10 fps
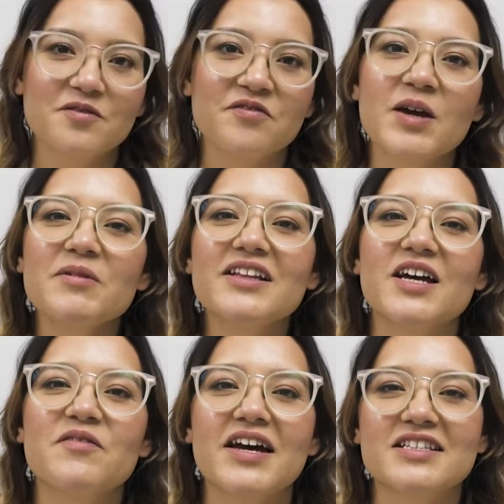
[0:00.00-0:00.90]
Family
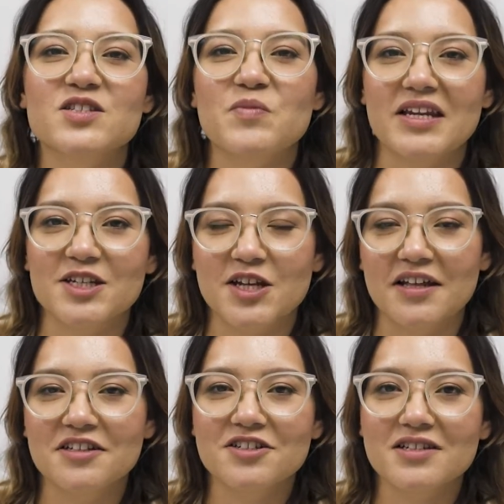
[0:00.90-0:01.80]
life has its many
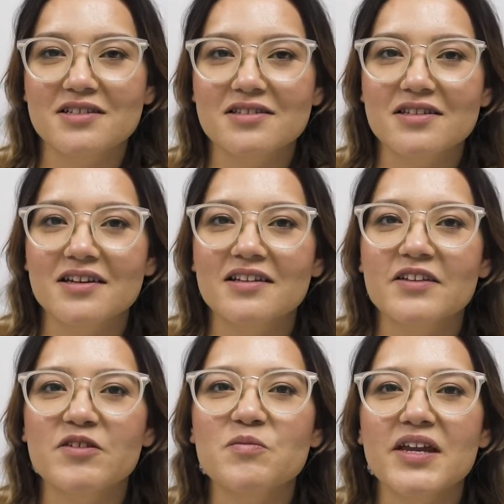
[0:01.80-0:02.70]
challenges,
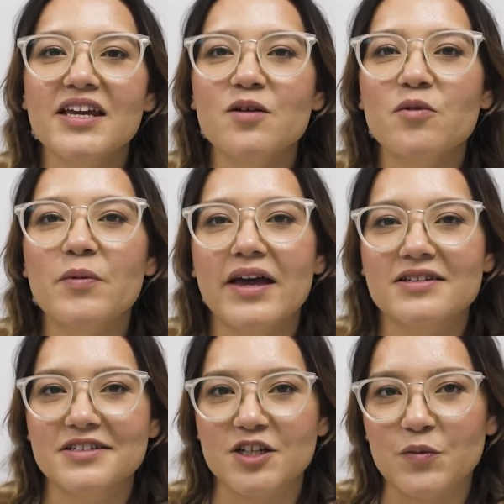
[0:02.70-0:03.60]
leaving many
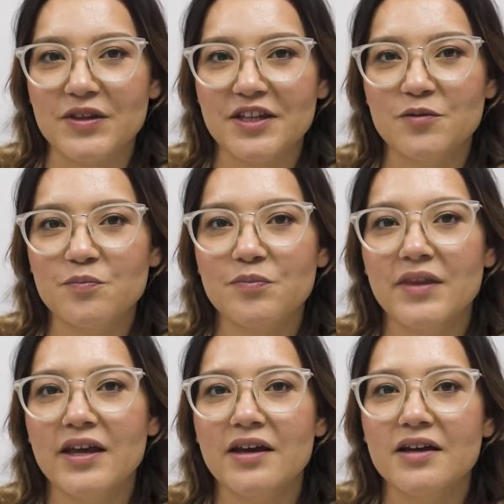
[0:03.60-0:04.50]
unprepared to deal with them.
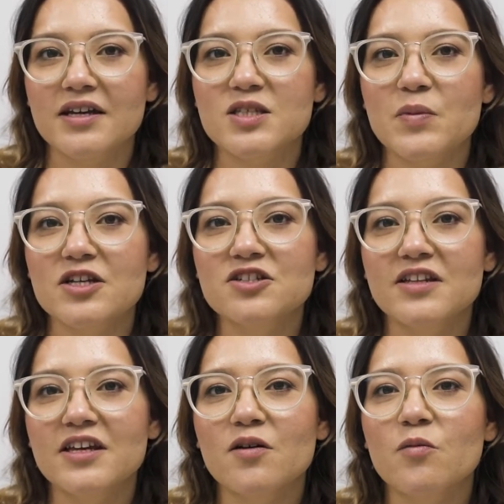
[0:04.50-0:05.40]

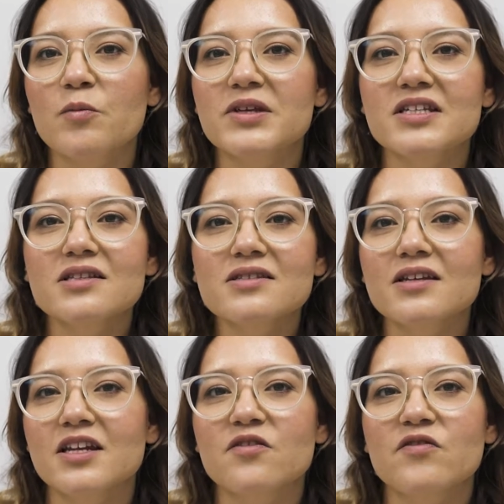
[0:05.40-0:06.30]
Especially when we didn't
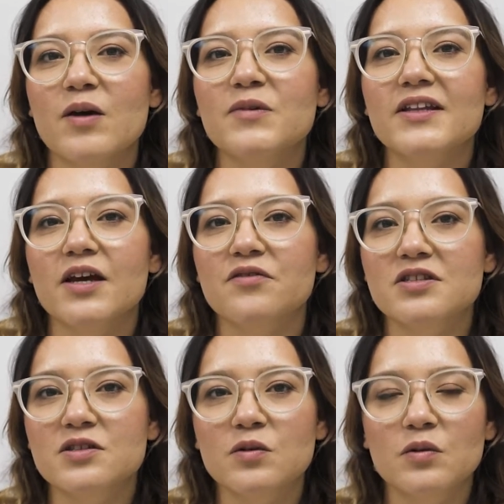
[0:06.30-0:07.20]
study family life
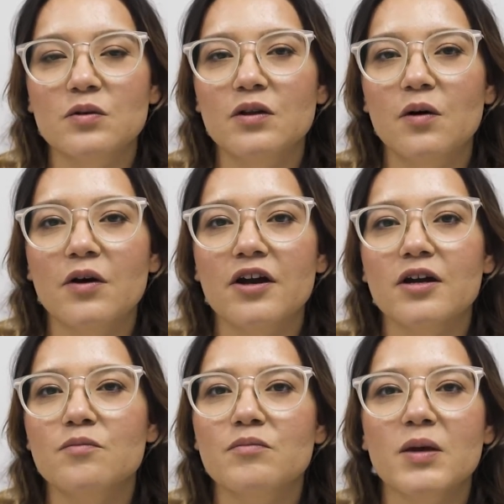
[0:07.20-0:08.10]
in school,
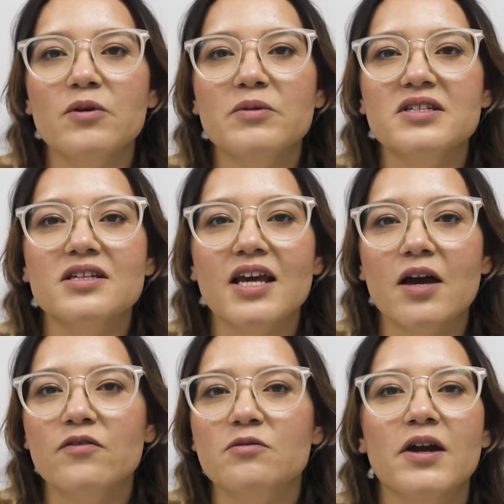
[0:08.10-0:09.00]
or maybe we didn't
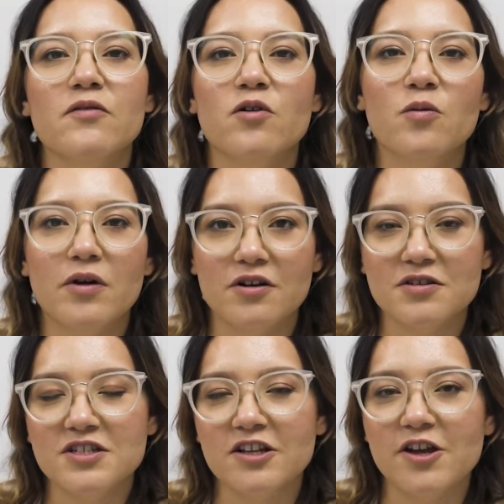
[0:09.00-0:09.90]
have the right role
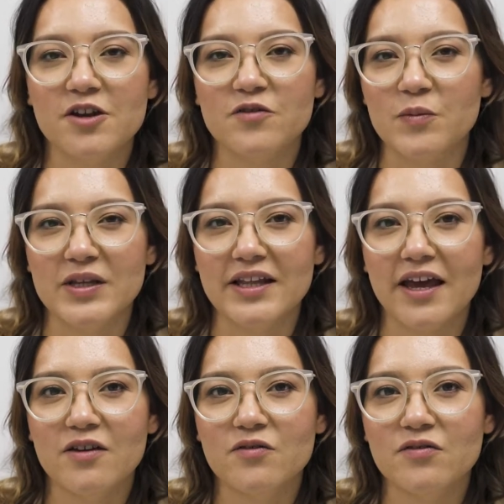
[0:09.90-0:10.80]
models to learn from in
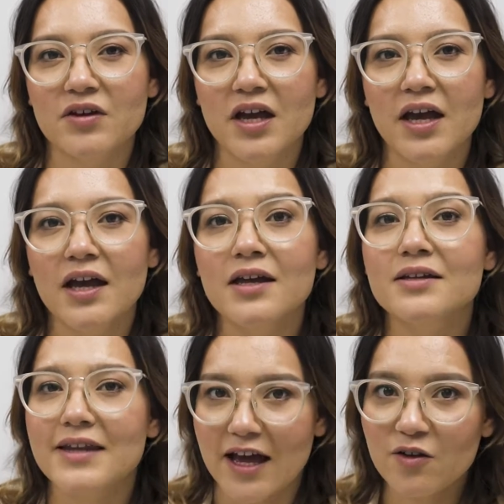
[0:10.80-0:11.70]
life.
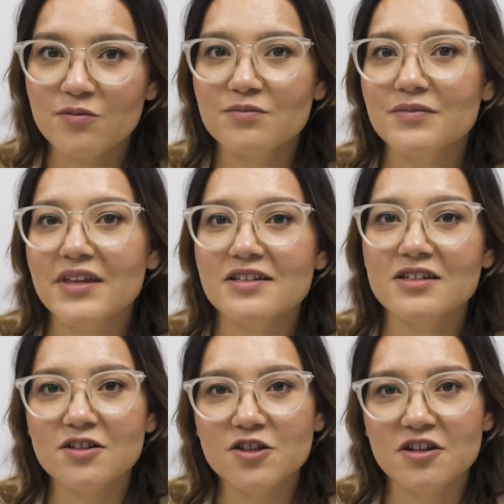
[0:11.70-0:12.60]
Now, there's
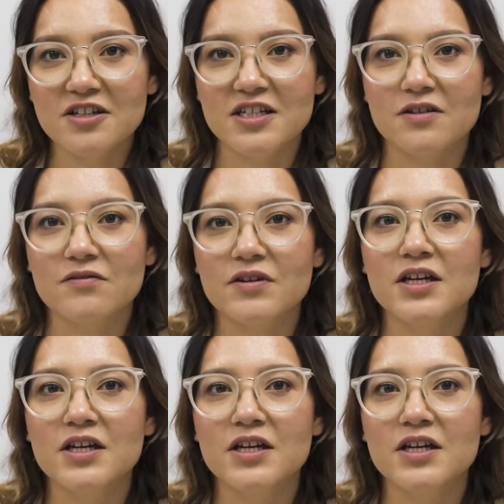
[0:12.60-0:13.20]
an alternative